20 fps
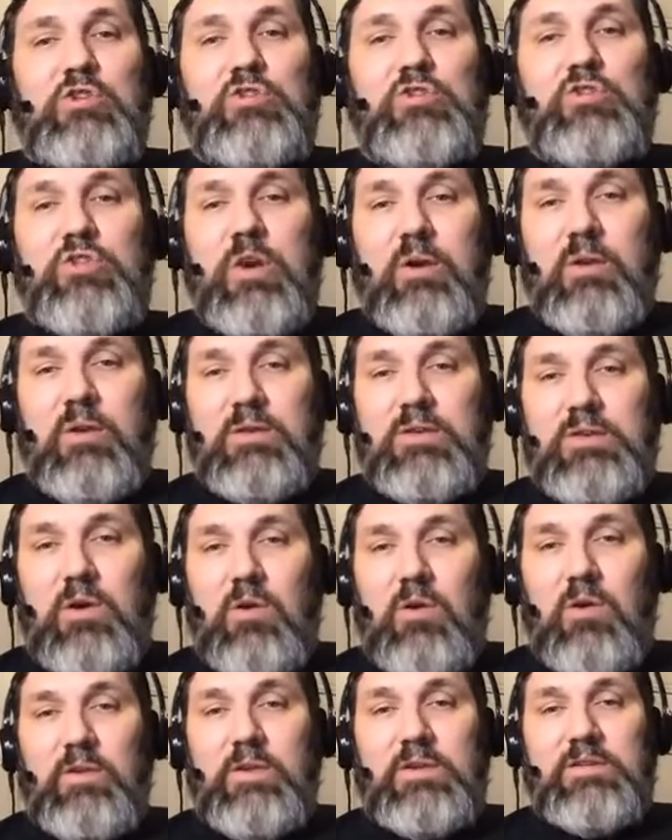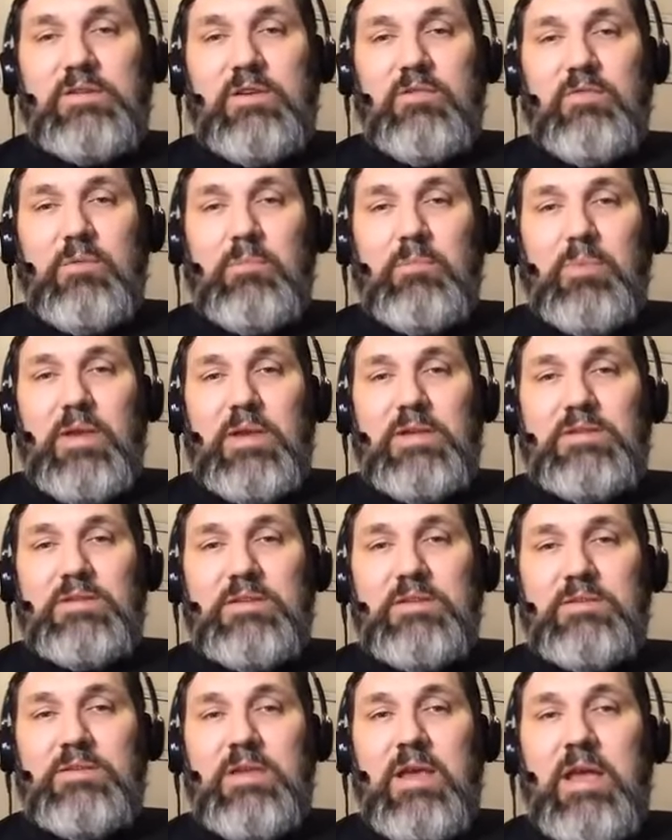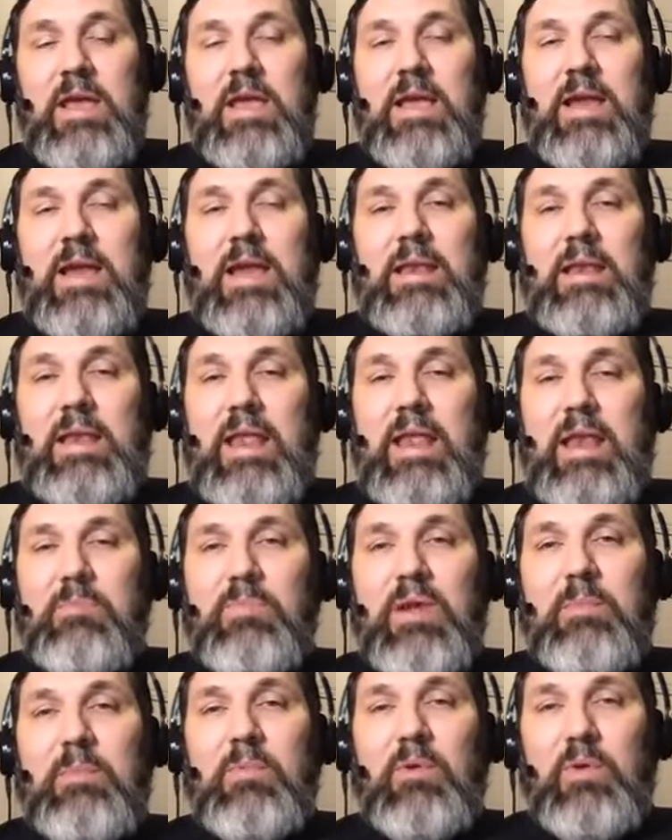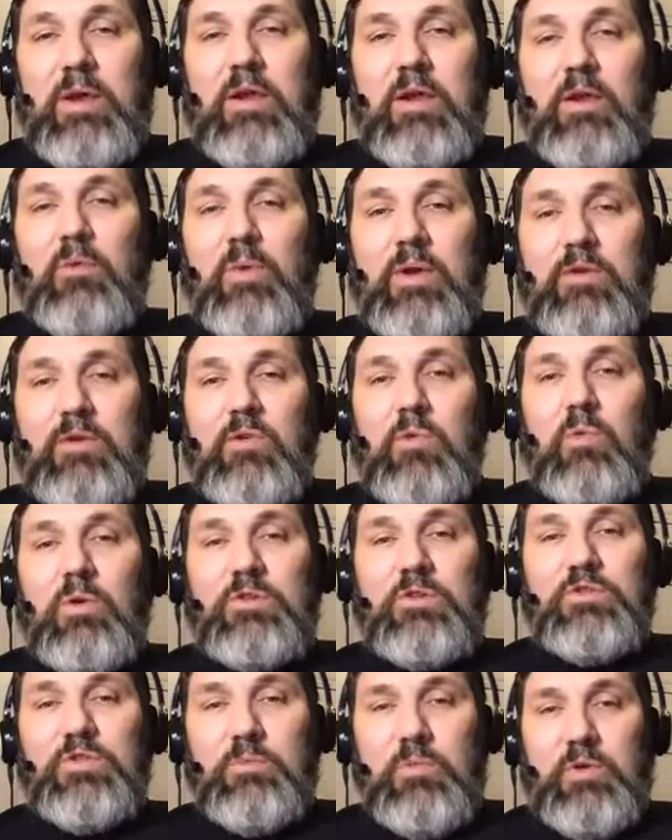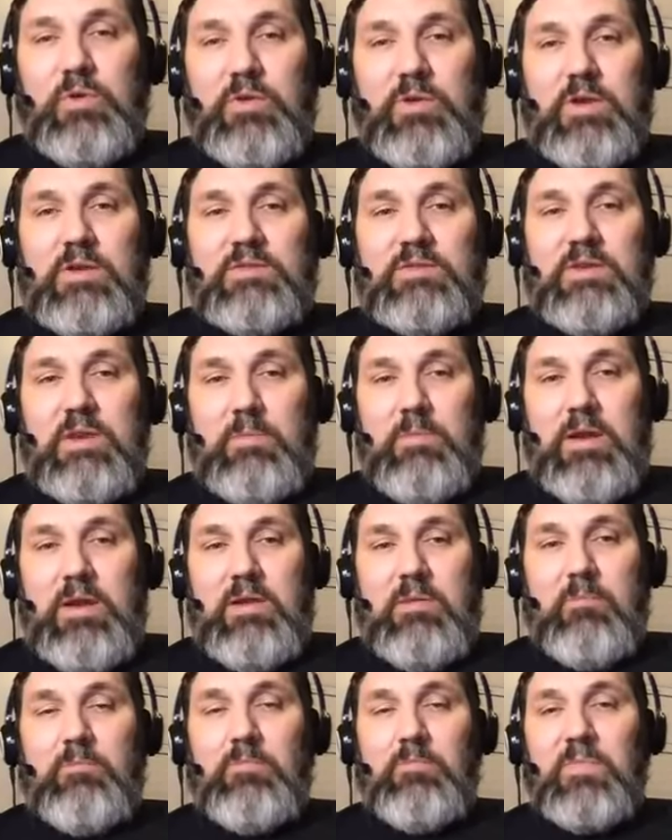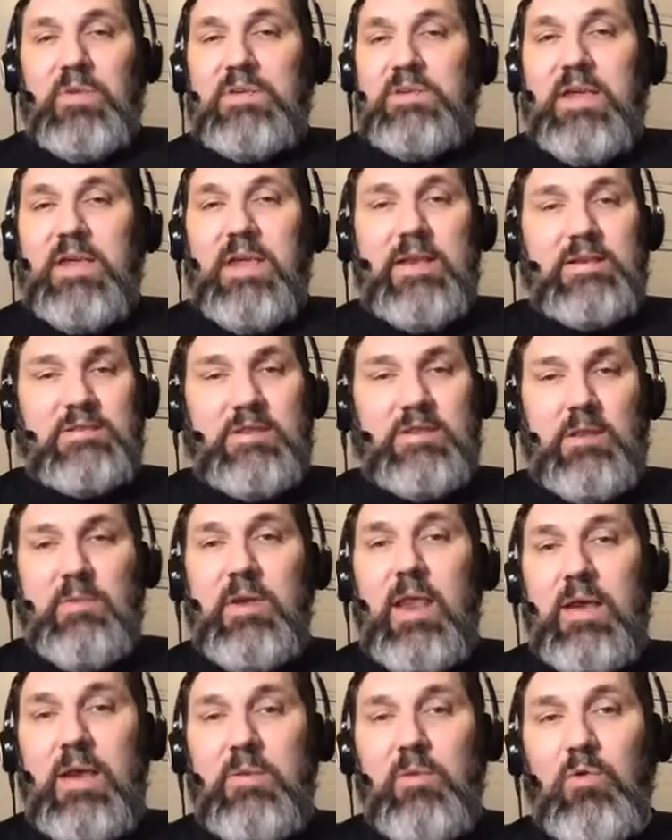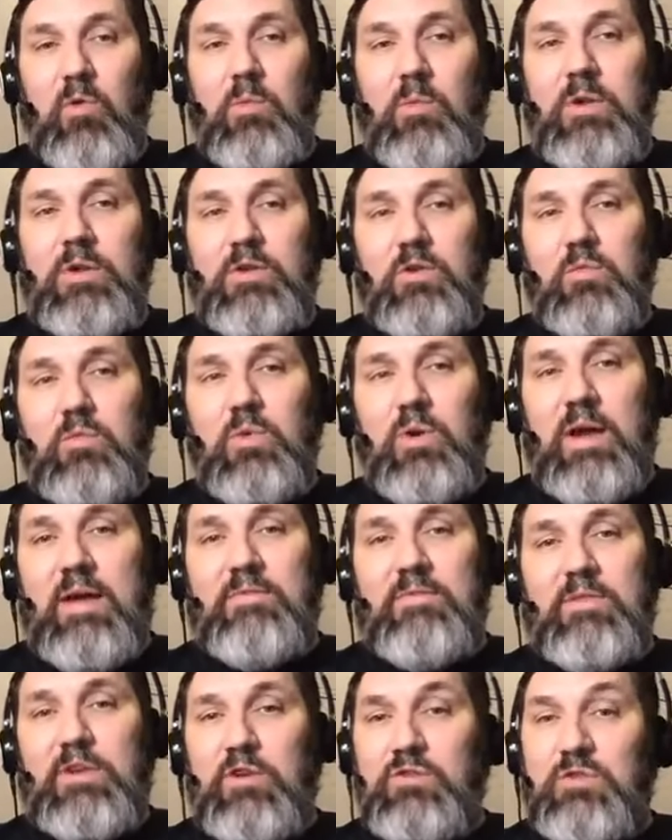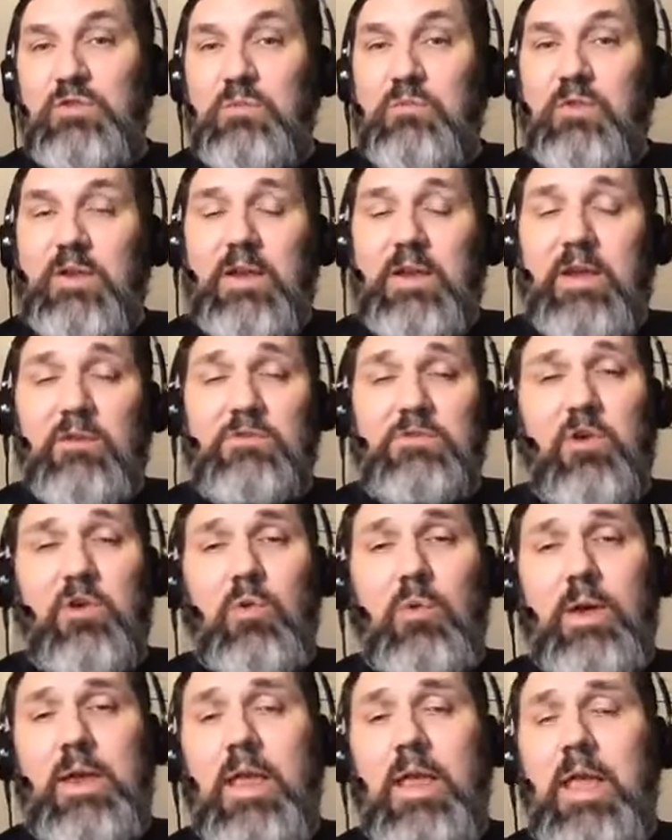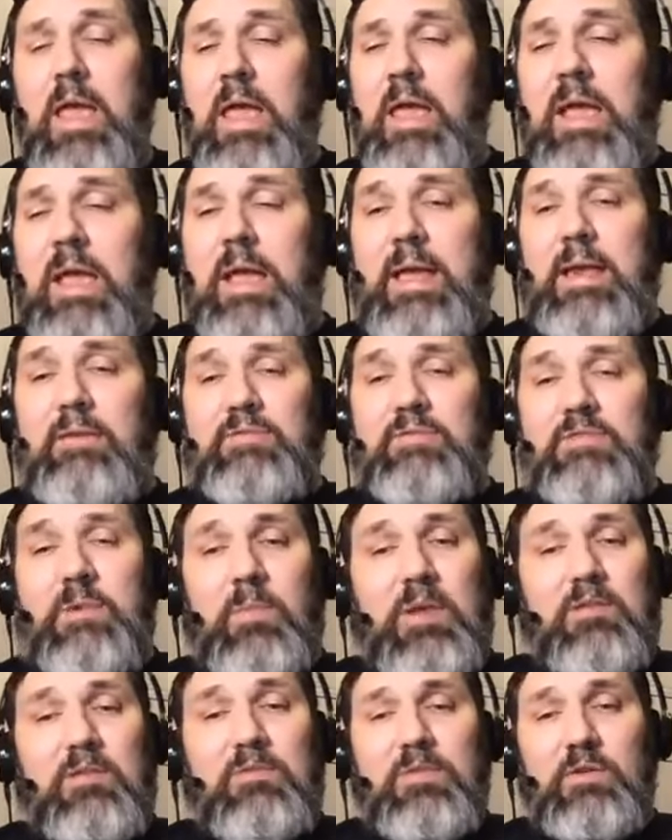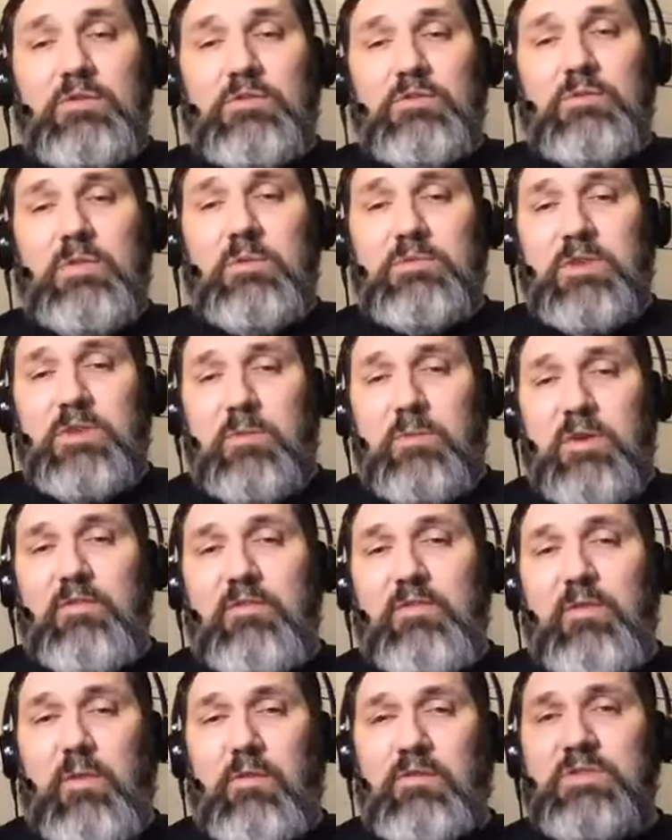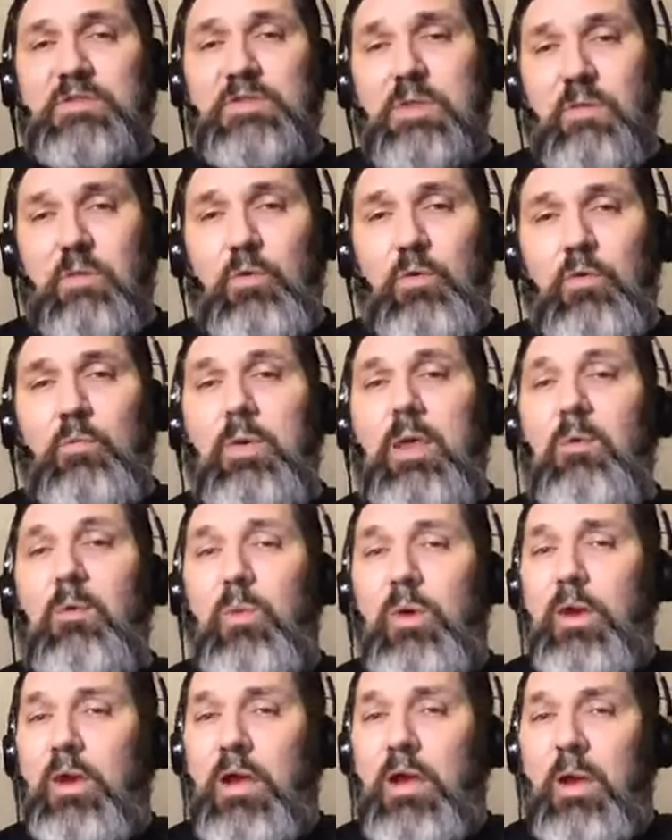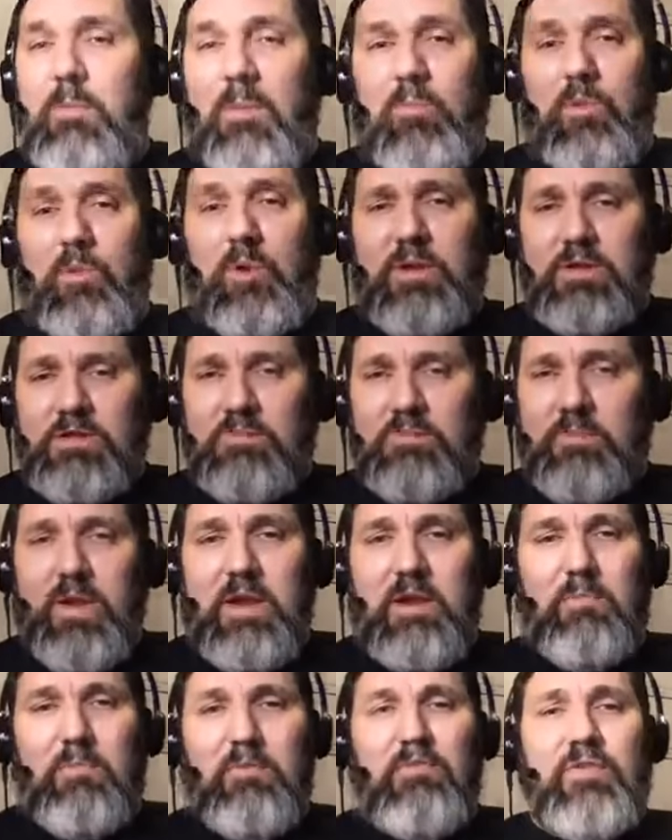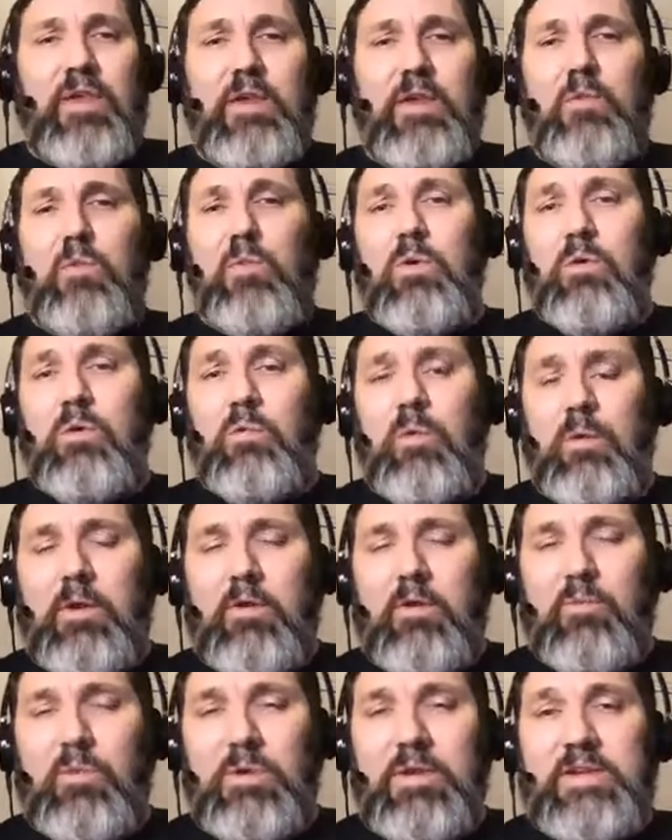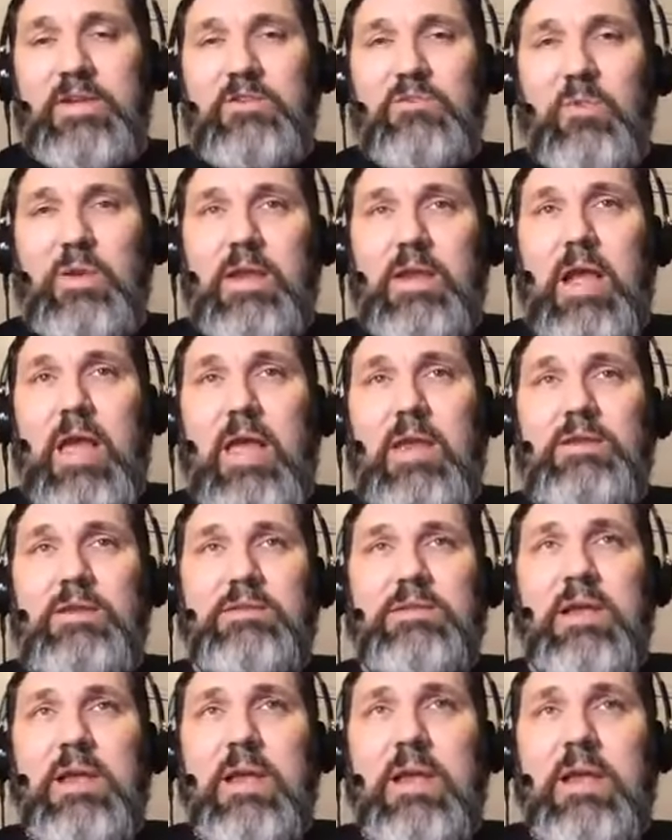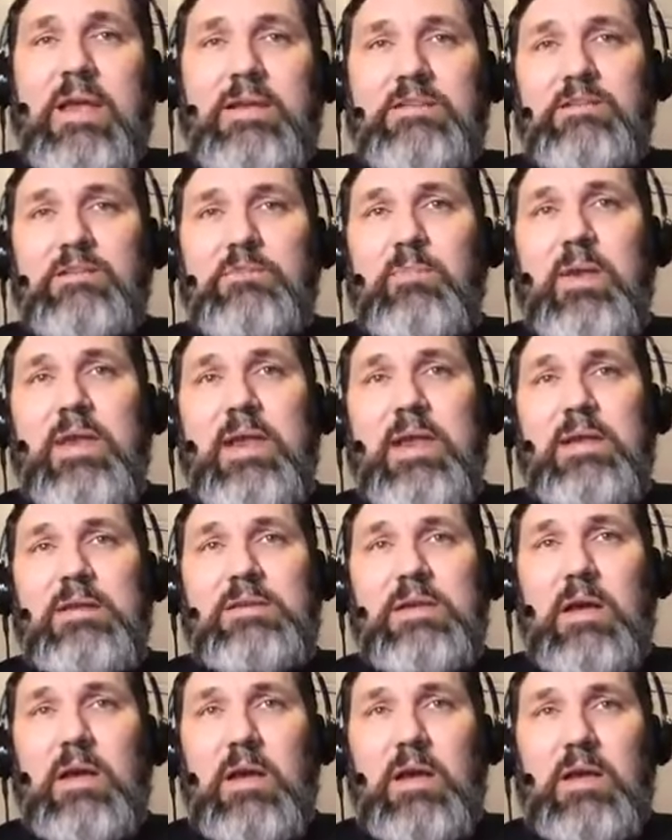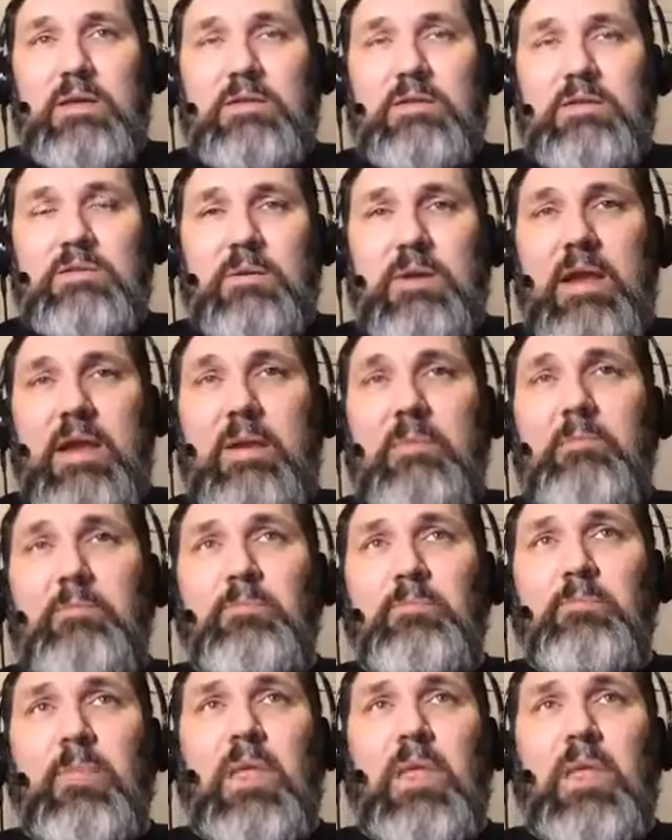Share it to all these different places and let people enter into worship with us. Amen. Because again, it's going to be like we normally do. We'll have the YouTube videos going, and if somebody feels there was going to be a few of us in the room there, we're going to come up, we're going to speak a prophetic word, we're going to release what God is is speaking to us, okay?